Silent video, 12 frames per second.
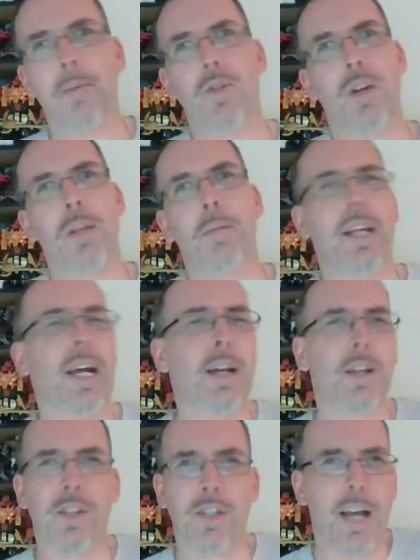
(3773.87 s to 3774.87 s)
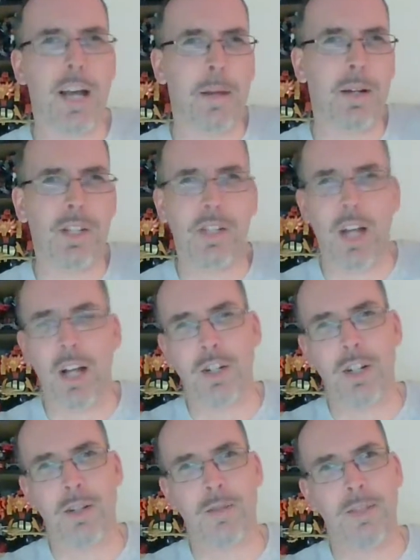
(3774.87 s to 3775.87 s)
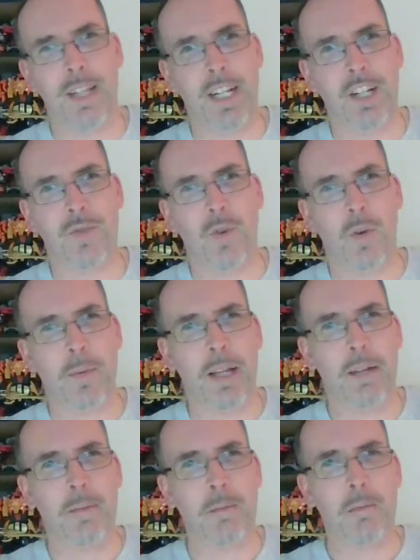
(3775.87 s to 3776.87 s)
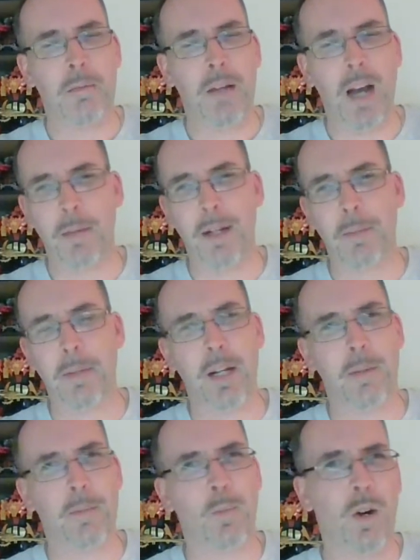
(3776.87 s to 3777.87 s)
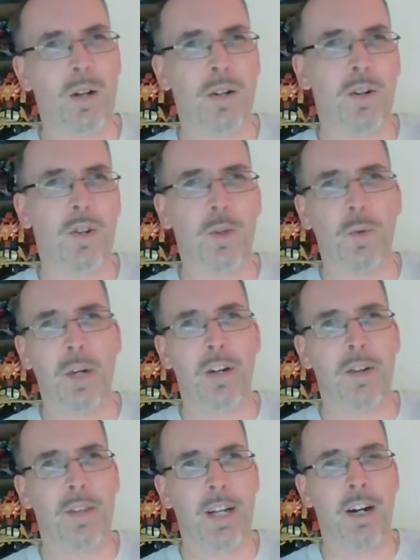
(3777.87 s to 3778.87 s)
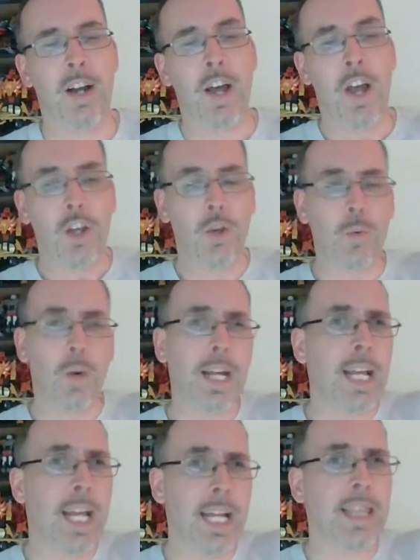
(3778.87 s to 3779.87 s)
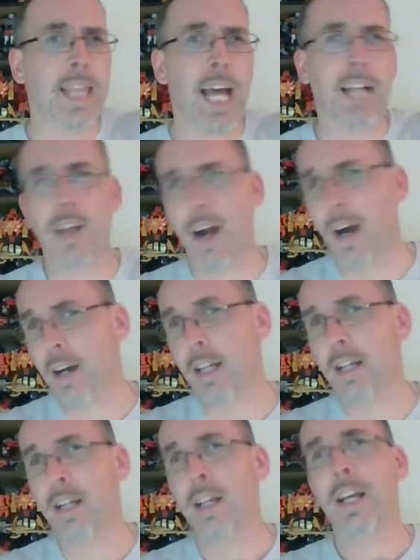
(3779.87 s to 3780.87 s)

majority of money on it because it's not my nostalgia niche for me. I might pick up one or two here or there. You want to hit that target